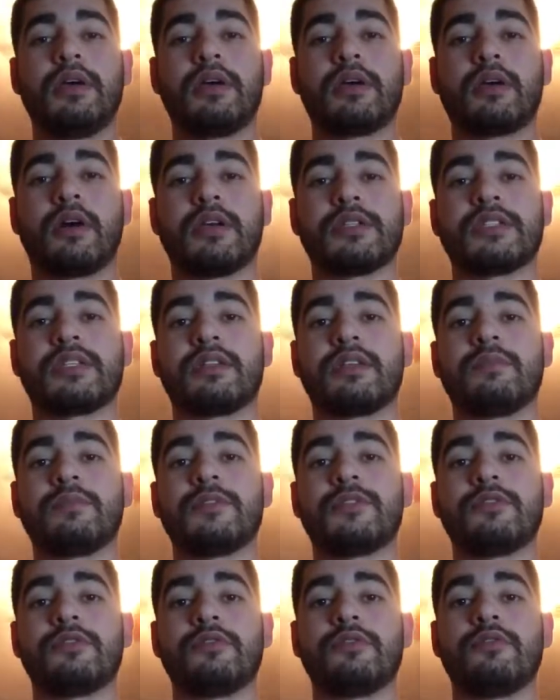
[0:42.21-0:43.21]
causing them
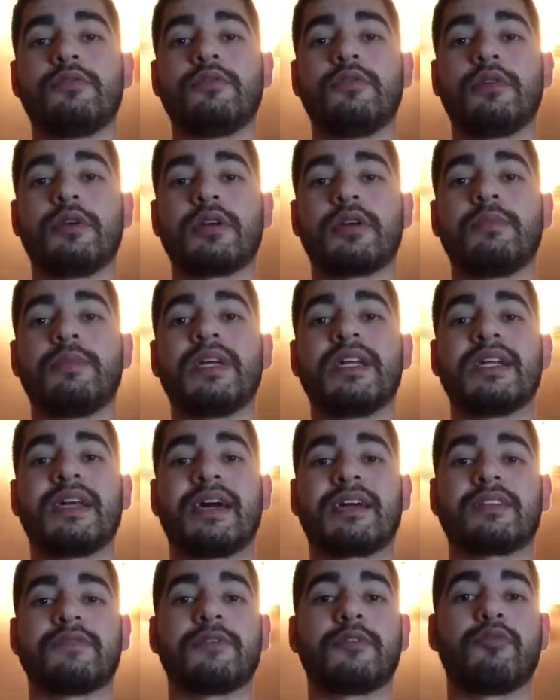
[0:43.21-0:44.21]
to commit an
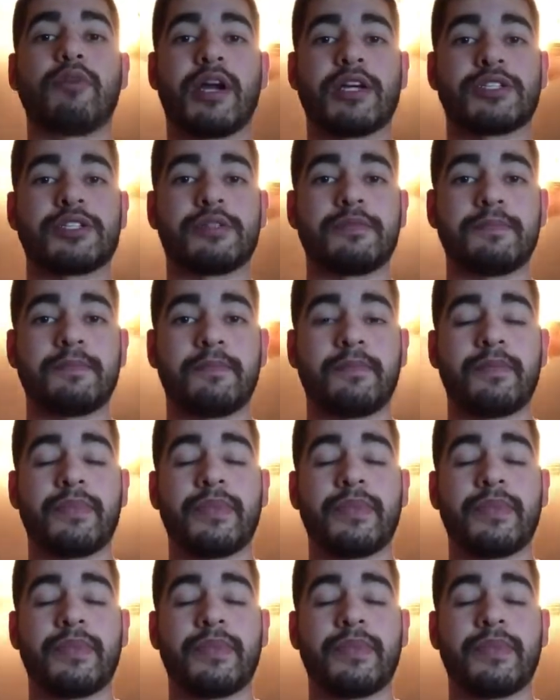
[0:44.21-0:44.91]
act of aggression.